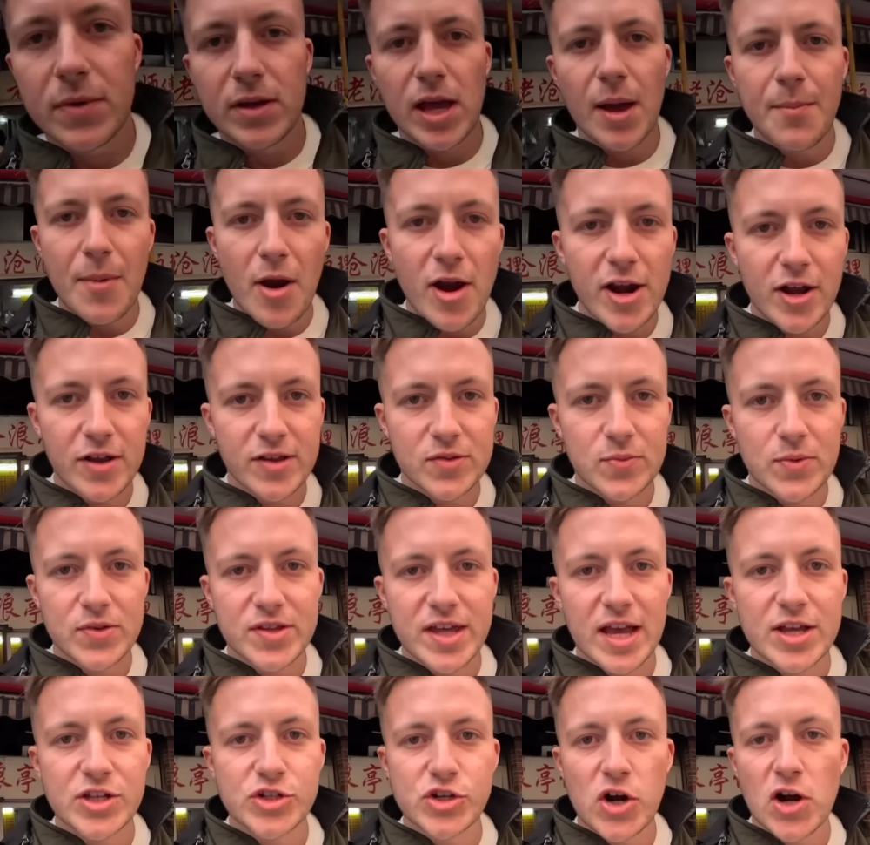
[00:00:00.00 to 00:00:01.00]
Americans would
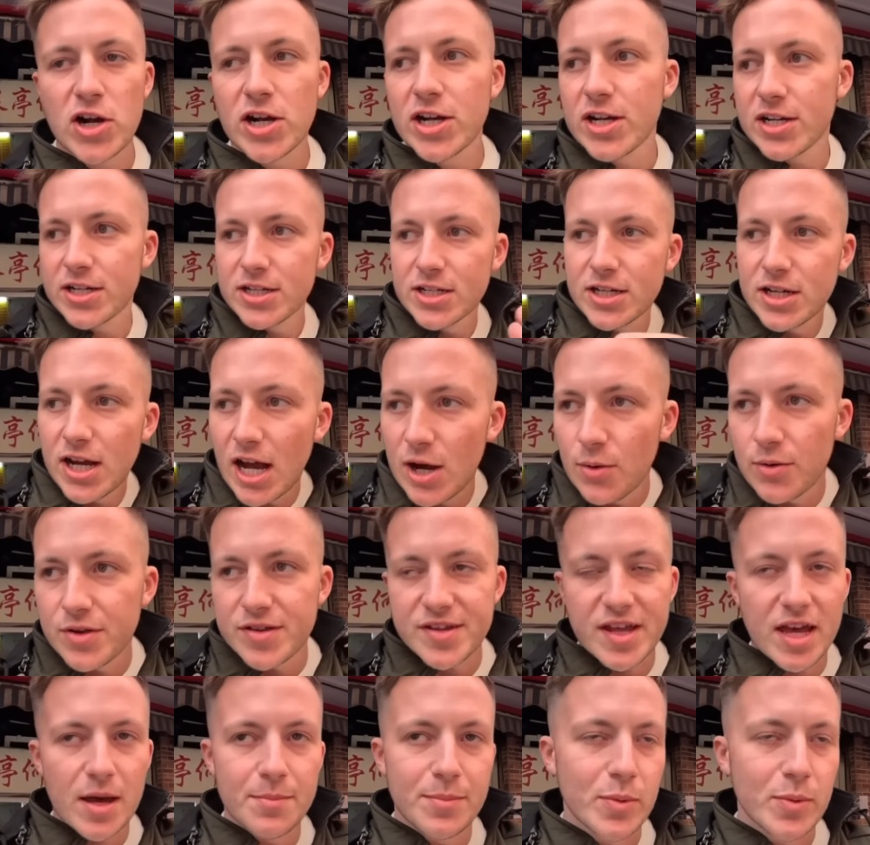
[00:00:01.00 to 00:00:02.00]
say trunk, I would say a